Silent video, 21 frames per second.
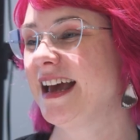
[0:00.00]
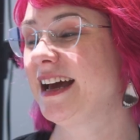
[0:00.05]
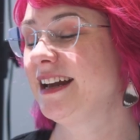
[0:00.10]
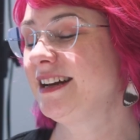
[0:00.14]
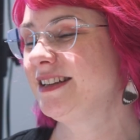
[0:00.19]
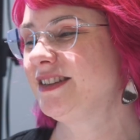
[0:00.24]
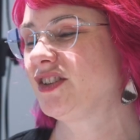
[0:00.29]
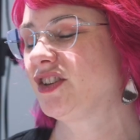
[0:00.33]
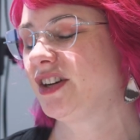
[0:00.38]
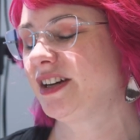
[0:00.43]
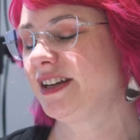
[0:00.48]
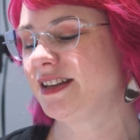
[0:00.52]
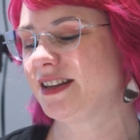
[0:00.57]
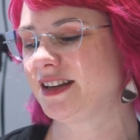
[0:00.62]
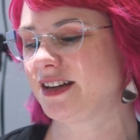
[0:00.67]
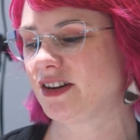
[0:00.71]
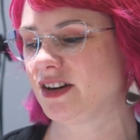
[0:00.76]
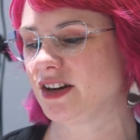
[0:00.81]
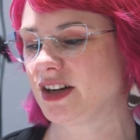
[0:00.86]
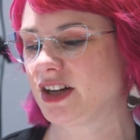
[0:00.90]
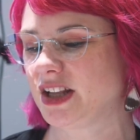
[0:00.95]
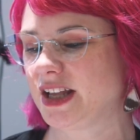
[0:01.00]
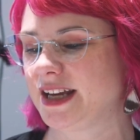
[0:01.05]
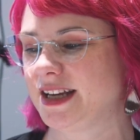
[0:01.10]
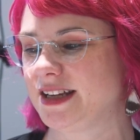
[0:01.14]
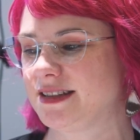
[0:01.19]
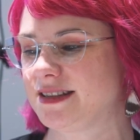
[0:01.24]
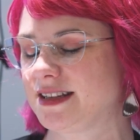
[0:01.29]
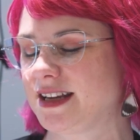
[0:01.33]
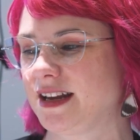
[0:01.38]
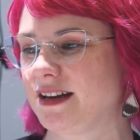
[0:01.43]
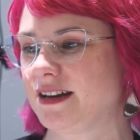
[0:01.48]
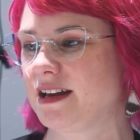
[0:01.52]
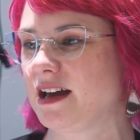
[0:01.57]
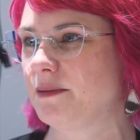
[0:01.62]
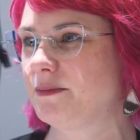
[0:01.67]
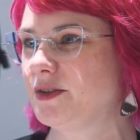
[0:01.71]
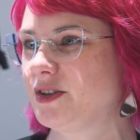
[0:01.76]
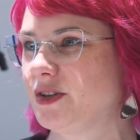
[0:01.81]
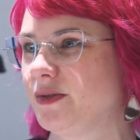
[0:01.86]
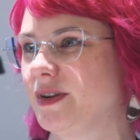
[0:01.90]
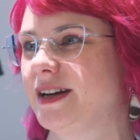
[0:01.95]
And it's good that our clients can
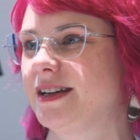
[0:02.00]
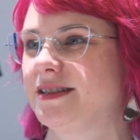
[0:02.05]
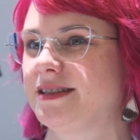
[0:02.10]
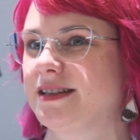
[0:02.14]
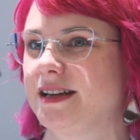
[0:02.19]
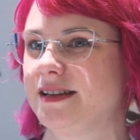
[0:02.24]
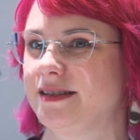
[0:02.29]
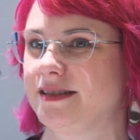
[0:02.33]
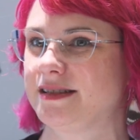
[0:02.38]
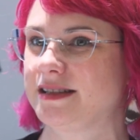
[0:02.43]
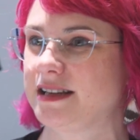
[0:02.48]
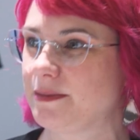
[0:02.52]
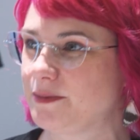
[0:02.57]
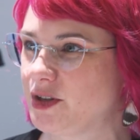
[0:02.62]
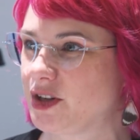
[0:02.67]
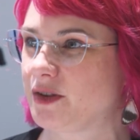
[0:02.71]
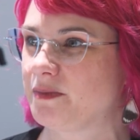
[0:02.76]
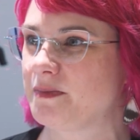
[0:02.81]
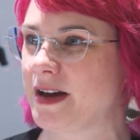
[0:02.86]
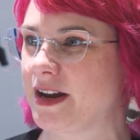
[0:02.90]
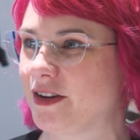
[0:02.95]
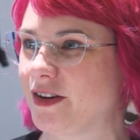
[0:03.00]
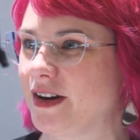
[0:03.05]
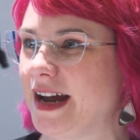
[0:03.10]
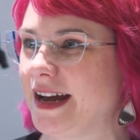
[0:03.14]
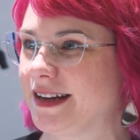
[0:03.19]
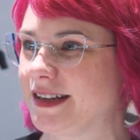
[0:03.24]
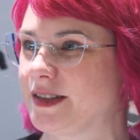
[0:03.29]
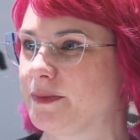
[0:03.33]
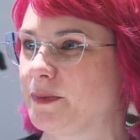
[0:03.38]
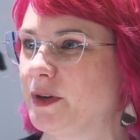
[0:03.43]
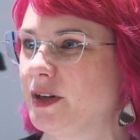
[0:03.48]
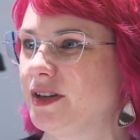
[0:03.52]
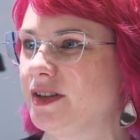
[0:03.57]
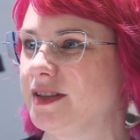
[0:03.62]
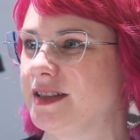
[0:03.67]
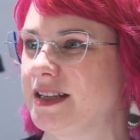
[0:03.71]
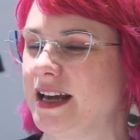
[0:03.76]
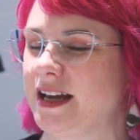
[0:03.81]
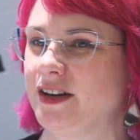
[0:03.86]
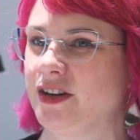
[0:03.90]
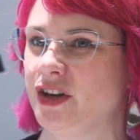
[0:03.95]
come to us as subject matter
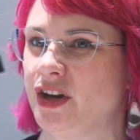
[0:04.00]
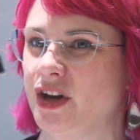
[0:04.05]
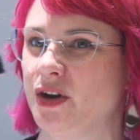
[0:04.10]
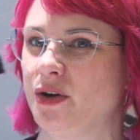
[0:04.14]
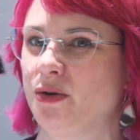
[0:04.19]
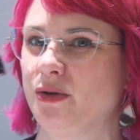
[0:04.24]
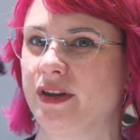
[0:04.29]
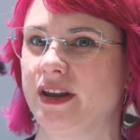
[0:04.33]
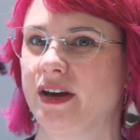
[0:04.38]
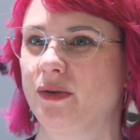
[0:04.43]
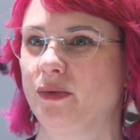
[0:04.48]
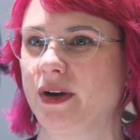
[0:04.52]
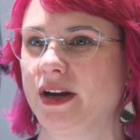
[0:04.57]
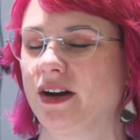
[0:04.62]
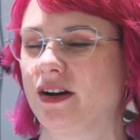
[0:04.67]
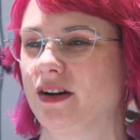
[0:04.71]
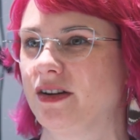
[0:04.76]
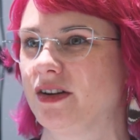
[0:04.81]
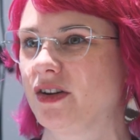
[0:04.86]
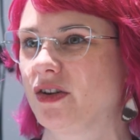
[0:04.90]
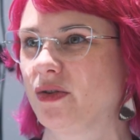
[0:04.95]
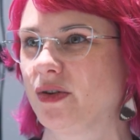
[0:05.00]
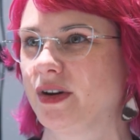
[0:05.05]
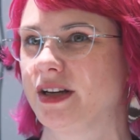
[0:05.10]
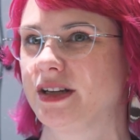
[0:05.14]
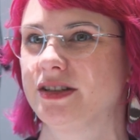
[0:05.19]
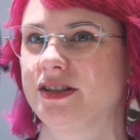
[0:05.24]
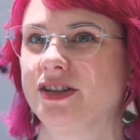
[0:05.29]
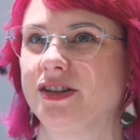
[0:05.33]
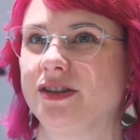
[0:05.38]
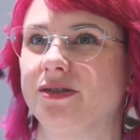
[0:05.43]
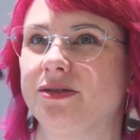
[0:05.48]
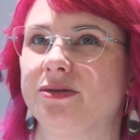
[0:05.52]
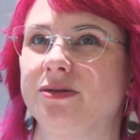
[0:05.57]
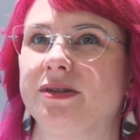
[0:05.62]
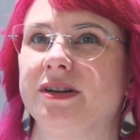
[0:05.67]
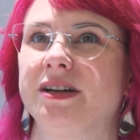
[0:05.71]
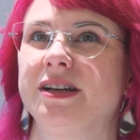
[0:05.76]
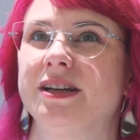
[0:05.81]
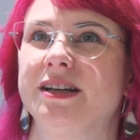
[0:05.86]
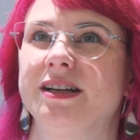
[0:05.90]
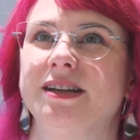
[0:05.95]
experts and know that we aren't going to
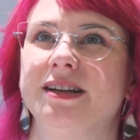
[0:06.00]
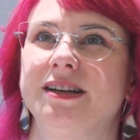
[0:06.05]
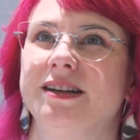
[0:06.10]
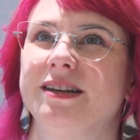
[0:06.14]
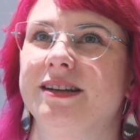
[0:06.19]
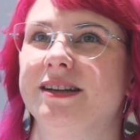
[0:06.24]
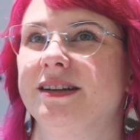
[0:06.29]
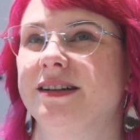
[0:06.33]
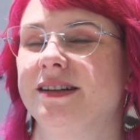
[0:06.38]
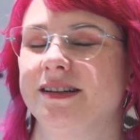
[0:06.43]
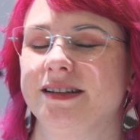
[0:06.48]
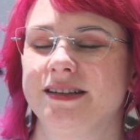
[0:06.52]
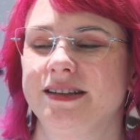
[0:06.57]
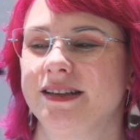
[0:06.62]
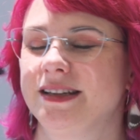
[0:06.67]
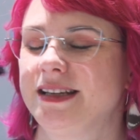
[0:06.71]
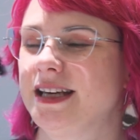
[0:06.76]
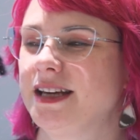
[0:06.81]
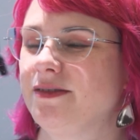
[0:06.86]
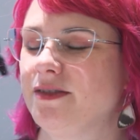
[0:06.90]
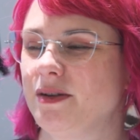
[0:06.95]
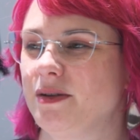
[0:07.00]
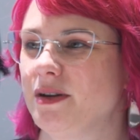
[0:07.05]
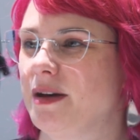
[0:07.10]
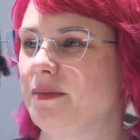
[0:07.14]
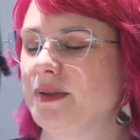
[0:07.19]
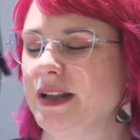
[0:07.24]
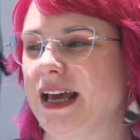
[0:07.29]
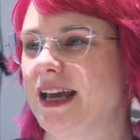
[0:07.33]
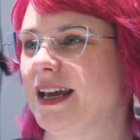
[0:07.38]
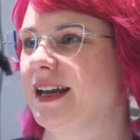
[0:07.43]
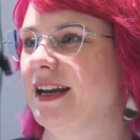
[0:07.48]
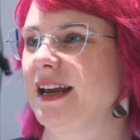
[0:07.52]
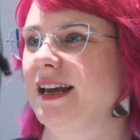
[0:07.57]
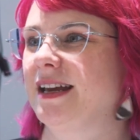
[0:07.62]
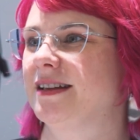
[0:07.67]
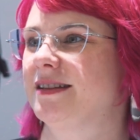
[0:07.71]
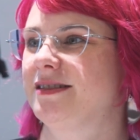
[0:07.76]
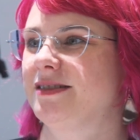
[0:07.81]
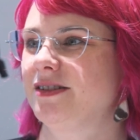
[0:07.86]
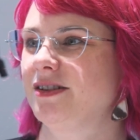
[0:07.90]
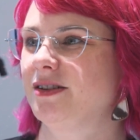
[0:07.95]
give a blanket
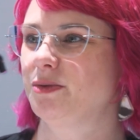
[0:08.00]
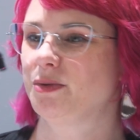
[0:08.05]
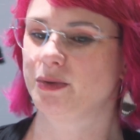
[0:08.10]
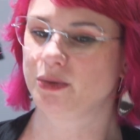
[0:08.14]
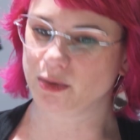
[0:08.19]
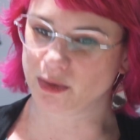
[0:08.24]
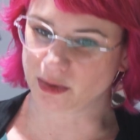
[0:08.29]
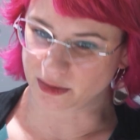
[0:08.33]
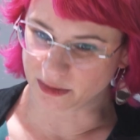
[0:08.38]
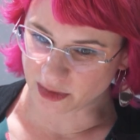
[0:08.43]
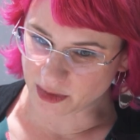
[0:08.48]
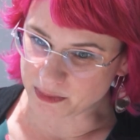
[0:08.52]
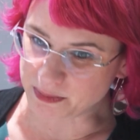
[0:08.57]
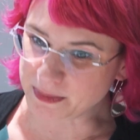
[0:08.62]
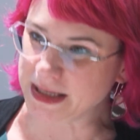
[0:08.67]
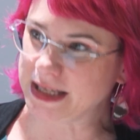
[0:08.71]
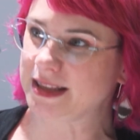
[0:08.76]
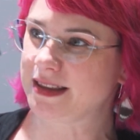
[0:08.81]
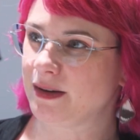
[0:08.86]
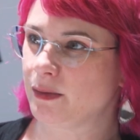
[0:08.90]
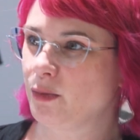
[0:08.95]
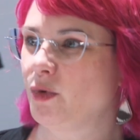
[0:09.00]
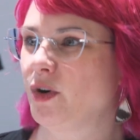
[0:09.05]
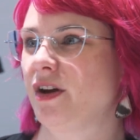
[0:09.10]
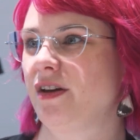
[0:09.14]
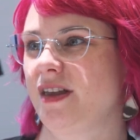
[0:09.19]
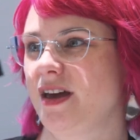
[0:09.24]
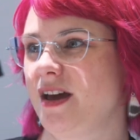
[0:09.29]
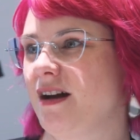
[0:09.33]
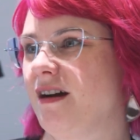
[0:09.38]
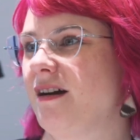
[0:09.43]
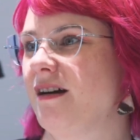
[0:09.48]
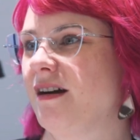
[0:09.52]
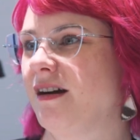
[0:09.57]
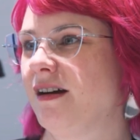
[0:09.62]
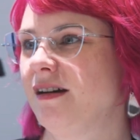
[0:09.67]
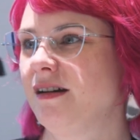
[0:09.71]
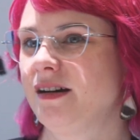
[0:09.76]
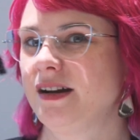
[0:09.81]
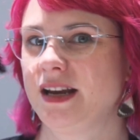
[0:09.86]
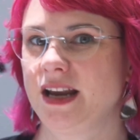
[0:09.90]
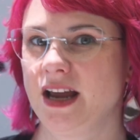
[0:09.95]
answer. We will meet them where they
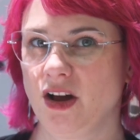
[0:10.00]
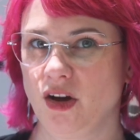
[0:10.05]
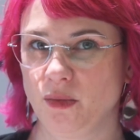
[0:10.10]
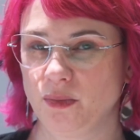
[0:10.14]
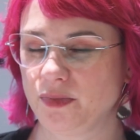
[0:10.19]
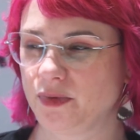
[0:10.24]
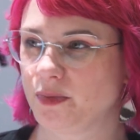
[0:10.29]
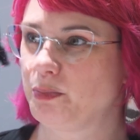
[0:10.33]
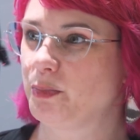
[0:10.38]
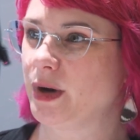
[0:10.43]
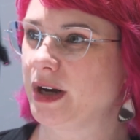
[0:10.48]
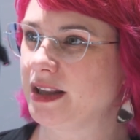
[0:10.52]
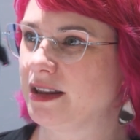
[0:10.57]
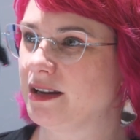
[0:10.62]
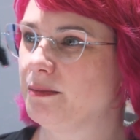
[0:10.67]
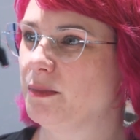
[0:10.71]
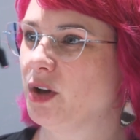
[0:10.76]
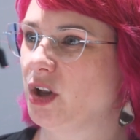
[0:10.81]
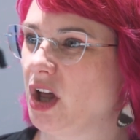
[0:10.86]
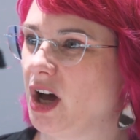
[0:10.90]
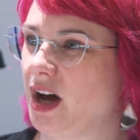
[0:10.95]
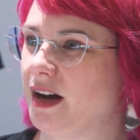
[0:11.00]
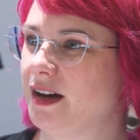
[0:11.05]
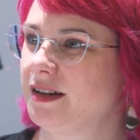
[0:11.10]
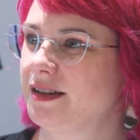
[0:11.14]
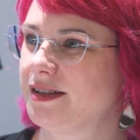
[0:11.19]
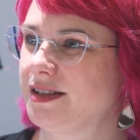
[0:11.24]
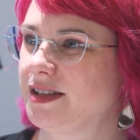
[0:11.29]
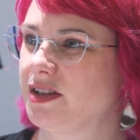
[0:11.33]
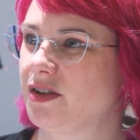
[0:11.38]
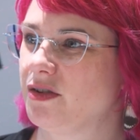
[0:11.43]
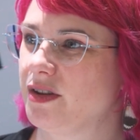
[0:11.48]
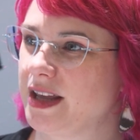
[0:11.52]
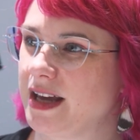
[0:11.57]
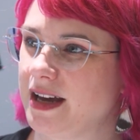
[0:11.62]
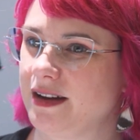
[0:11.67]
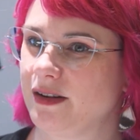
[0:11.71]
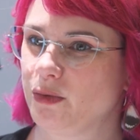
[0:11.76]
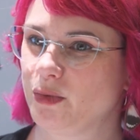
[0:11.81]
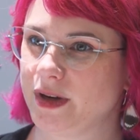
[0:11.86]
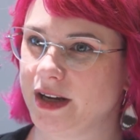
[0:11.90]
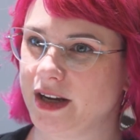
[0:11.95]
are and help bring them along so
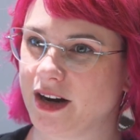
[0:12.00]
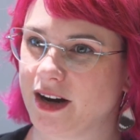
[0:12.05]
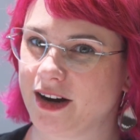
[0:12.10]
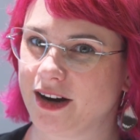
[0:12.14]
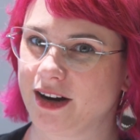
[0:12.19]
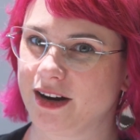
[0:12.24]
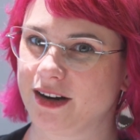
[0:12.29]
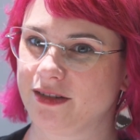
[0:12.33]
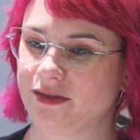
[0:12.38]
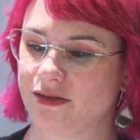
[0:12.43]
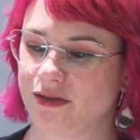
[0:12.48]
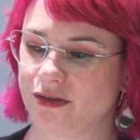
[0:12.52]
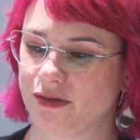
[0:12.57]
that we are